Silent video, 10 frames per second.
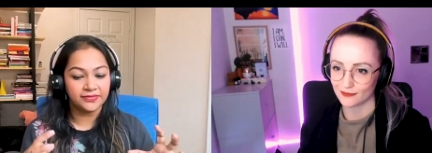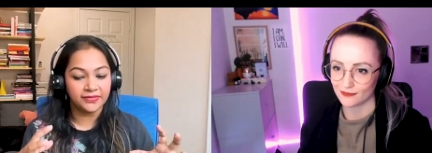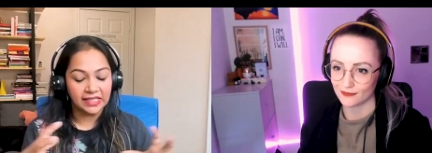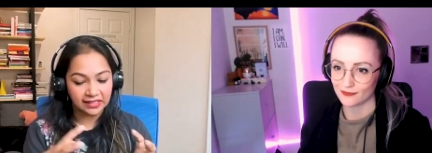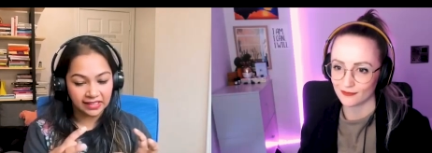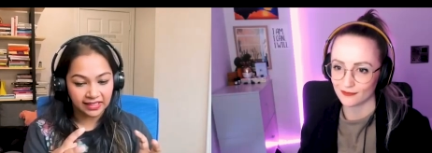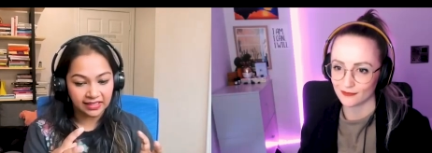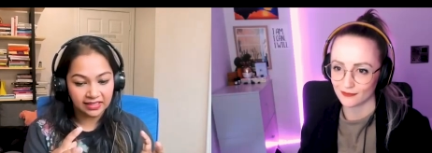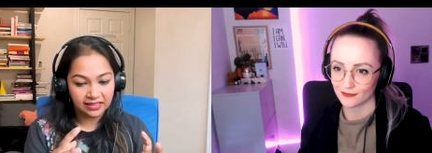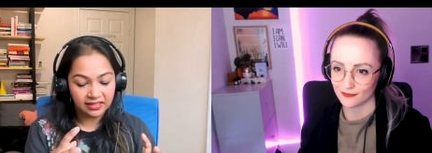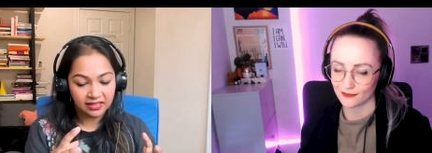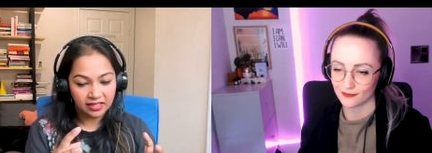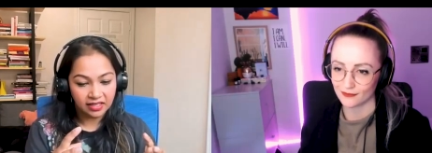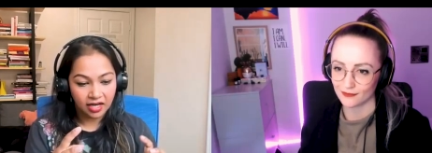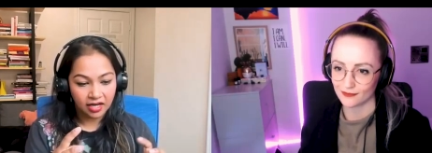Speaker 1: feeling
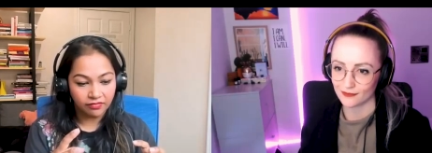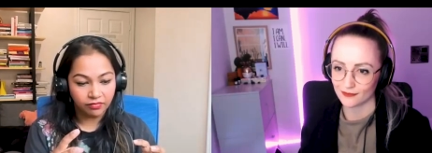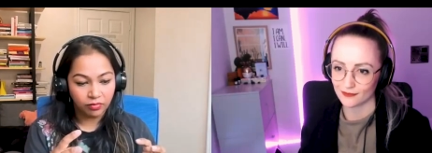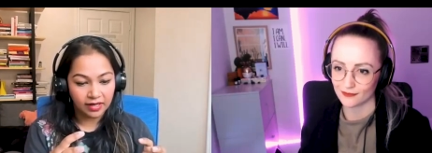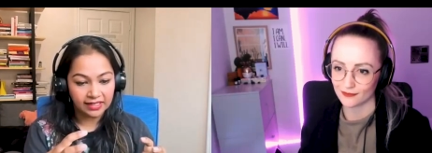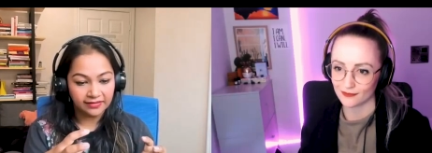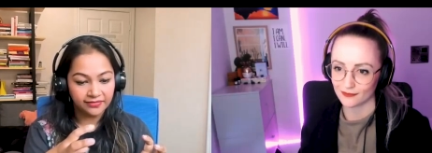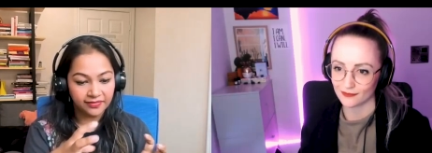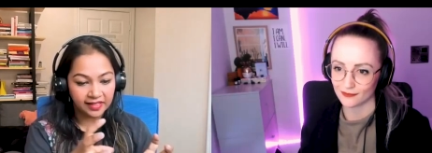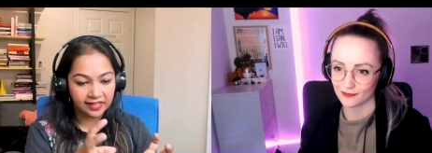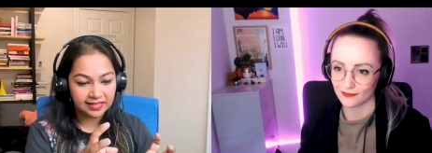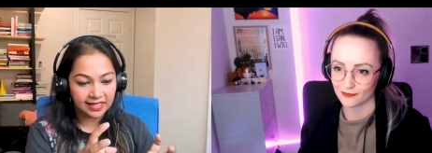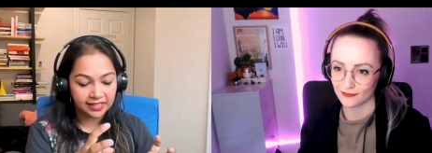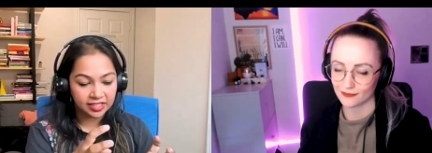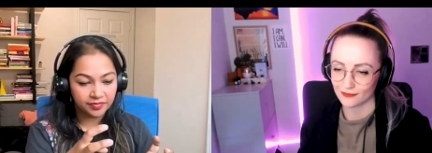of what it feels
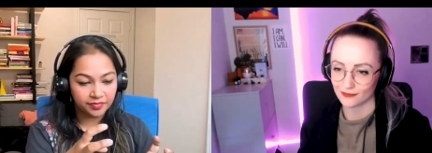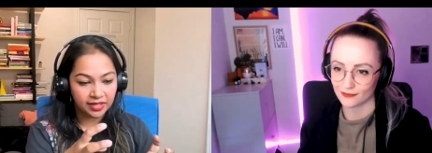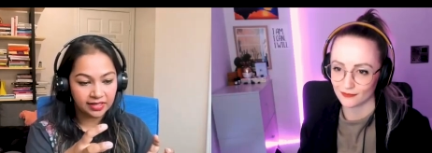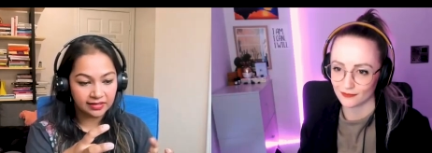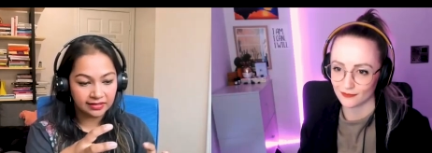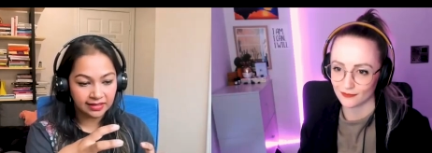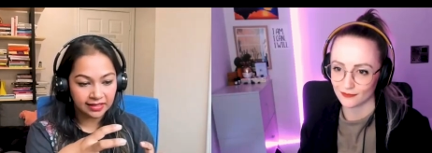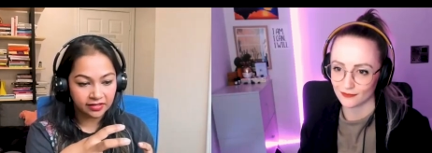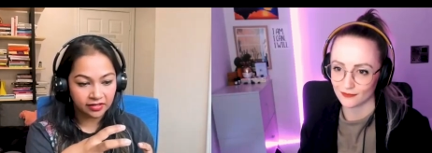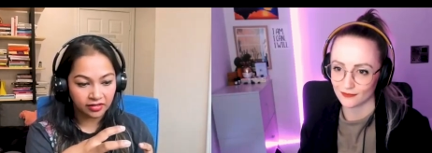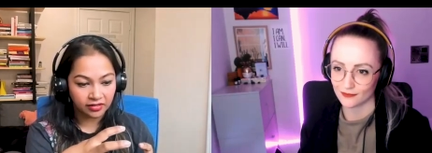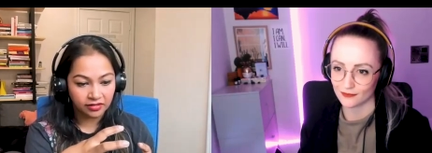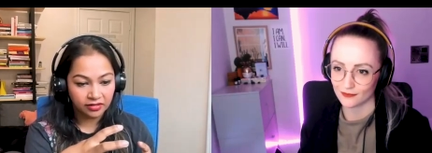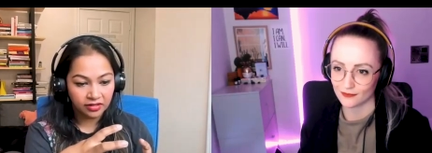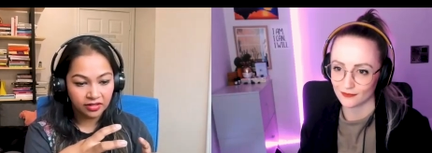like to be a
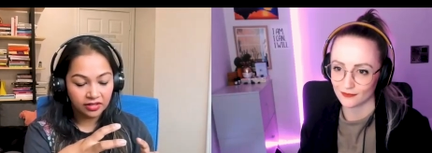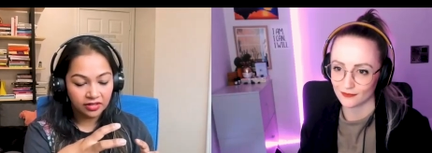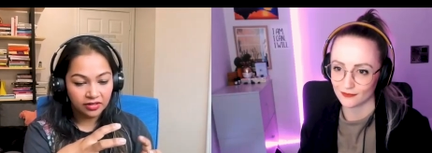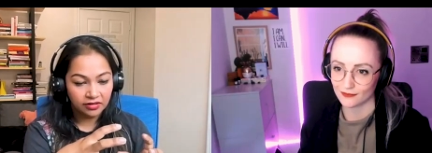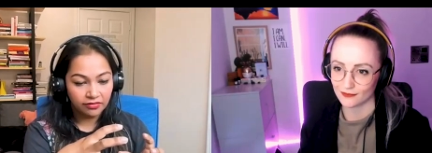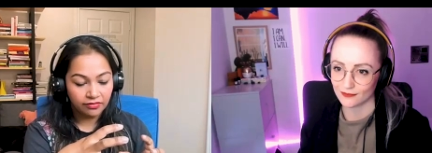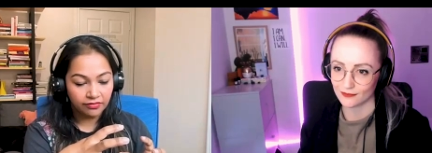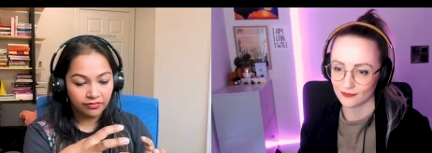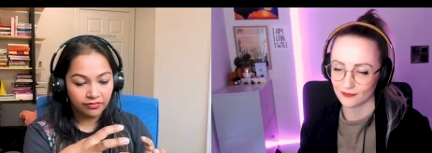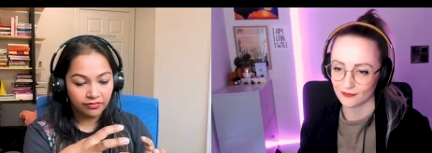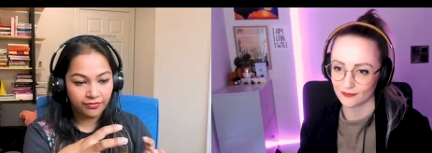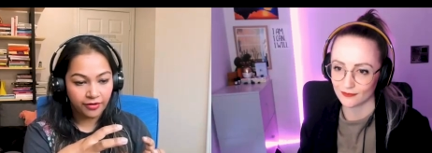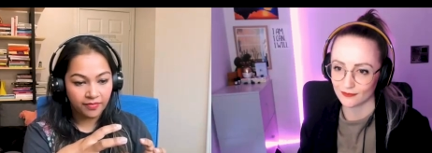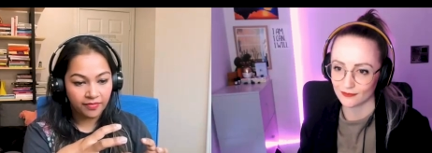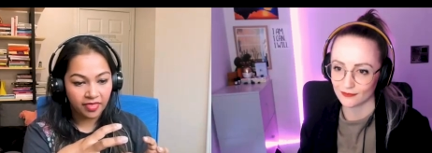leader
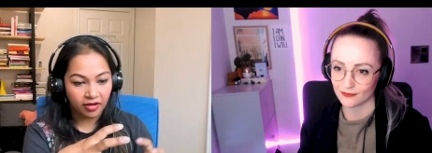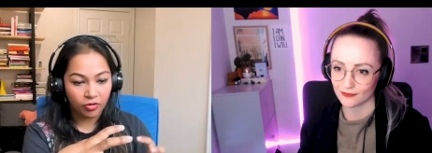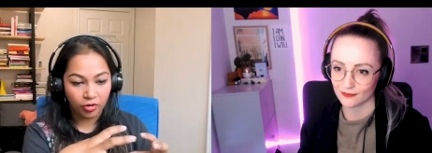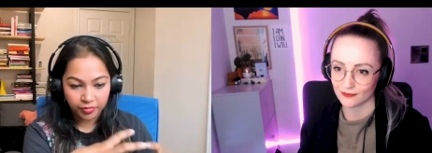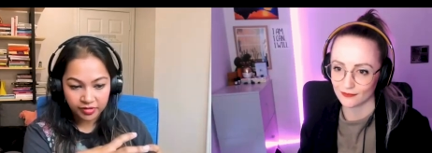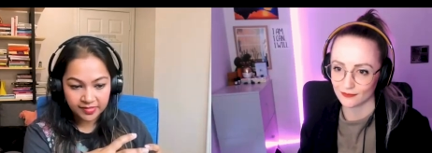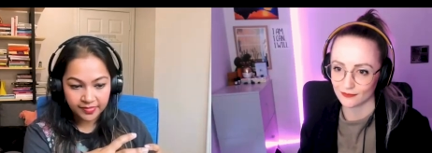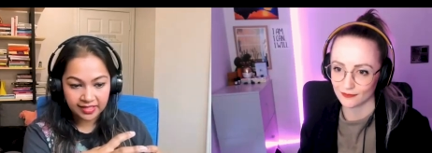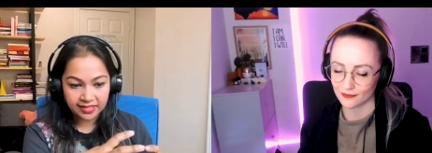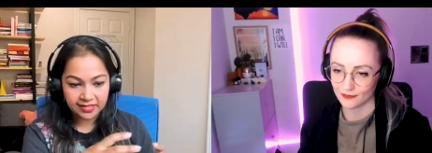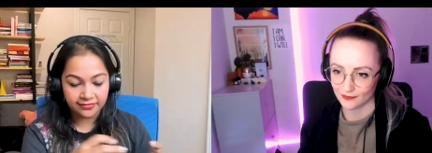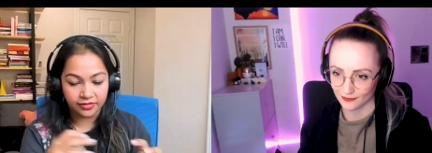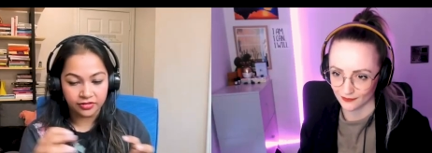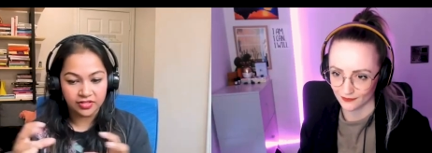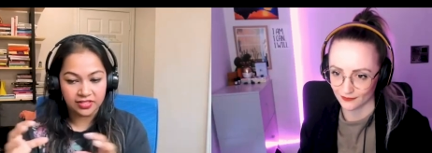from the corporate space
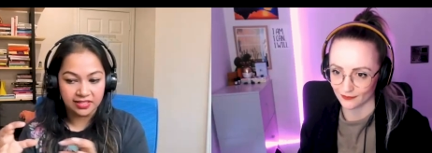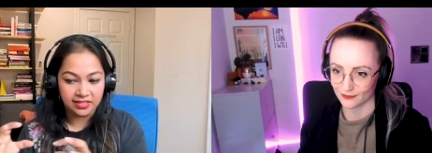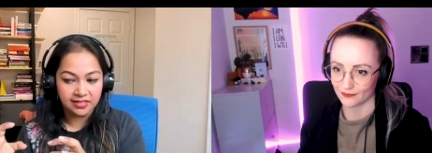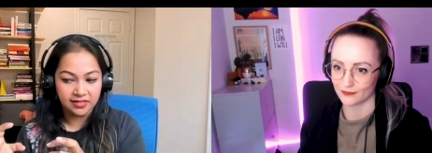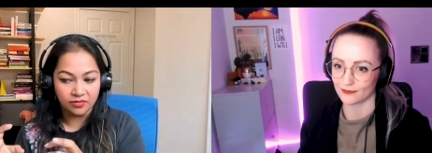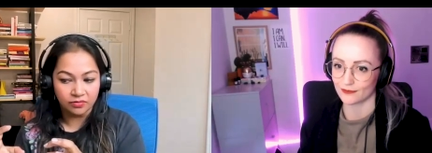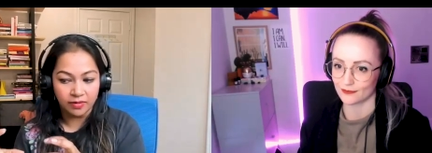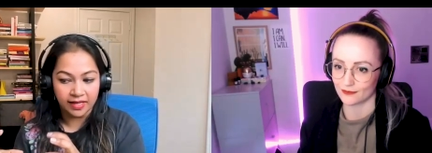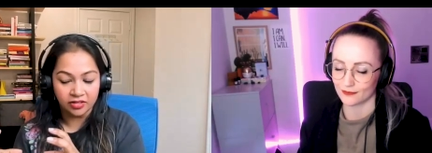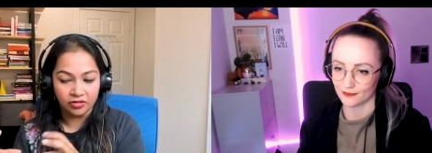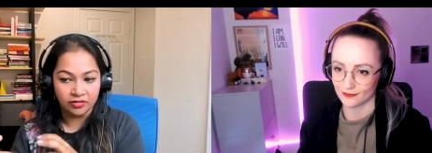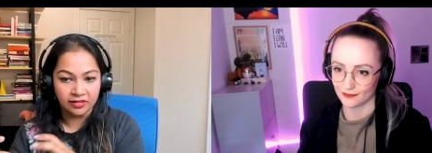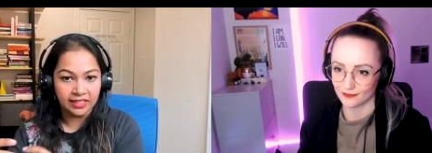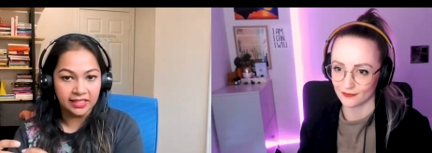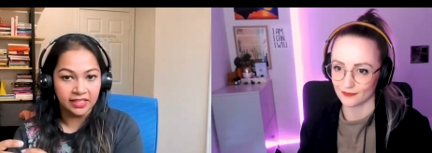versus when you're
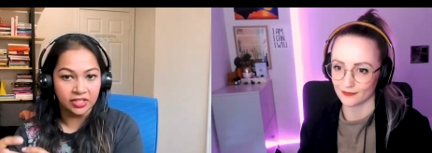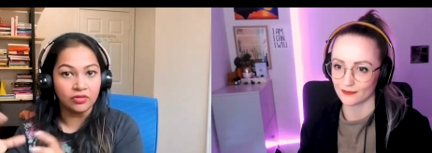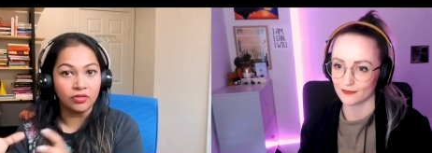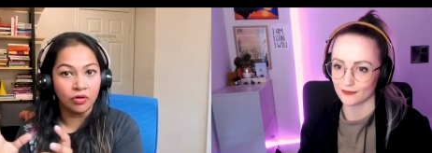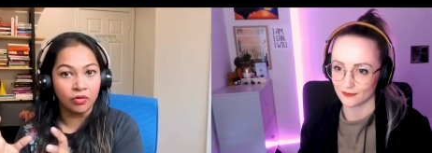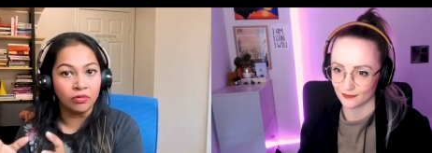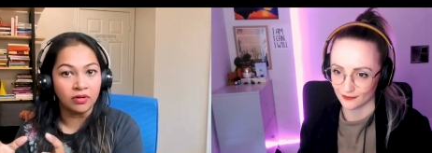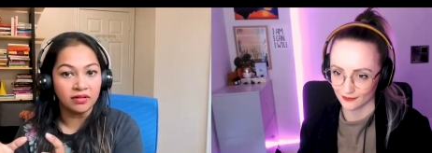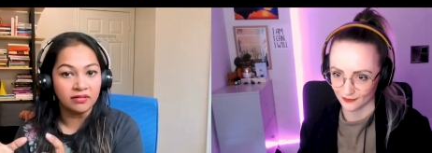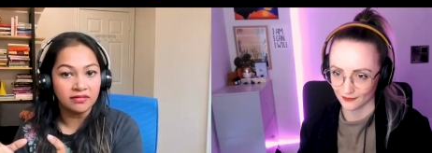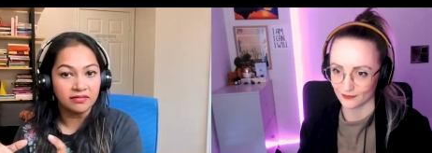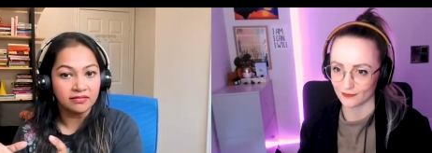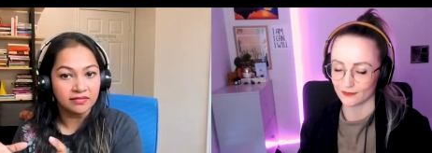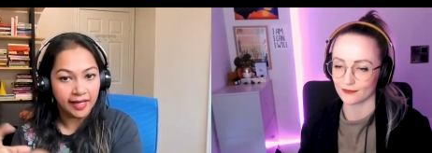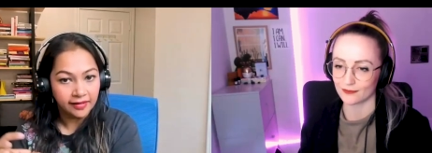leading your own
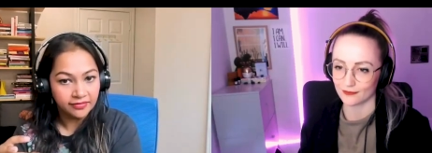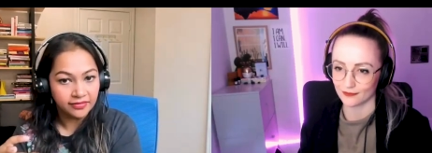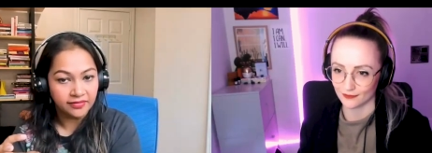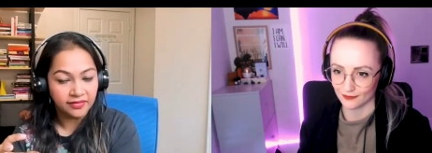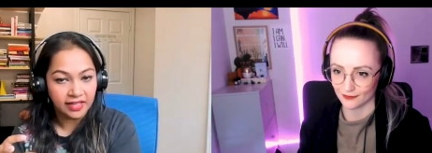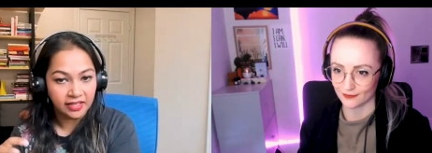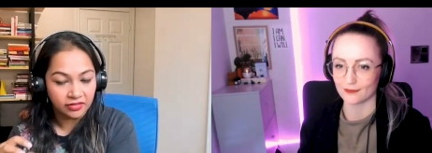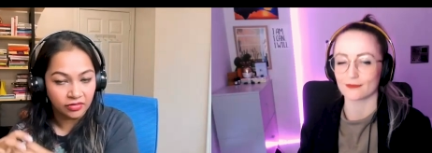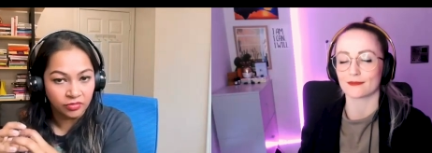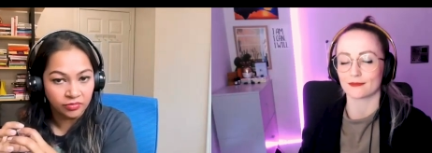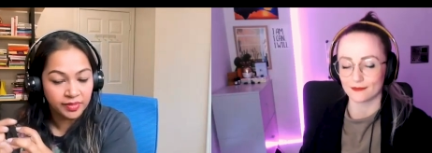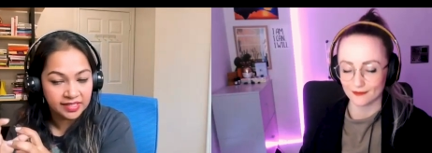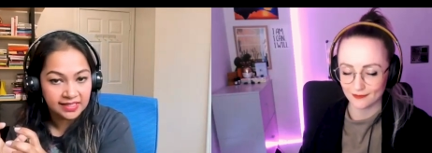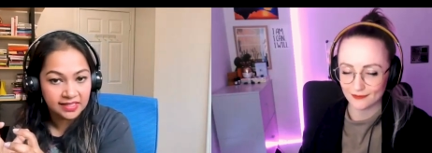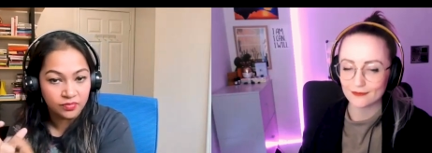life and your own mm-hmm.
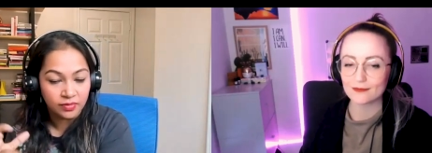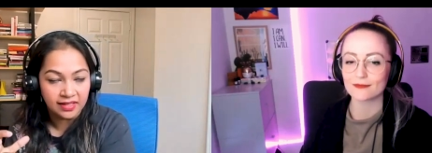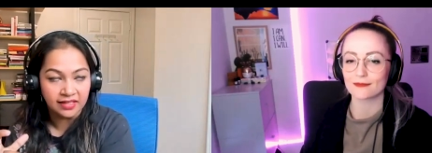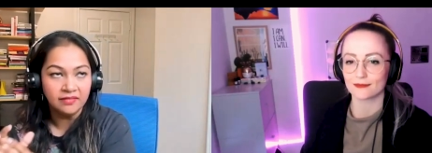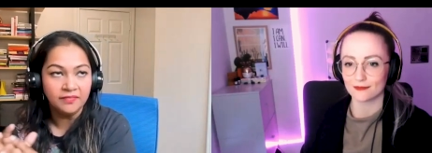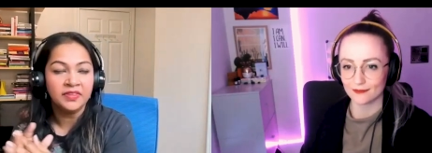business within.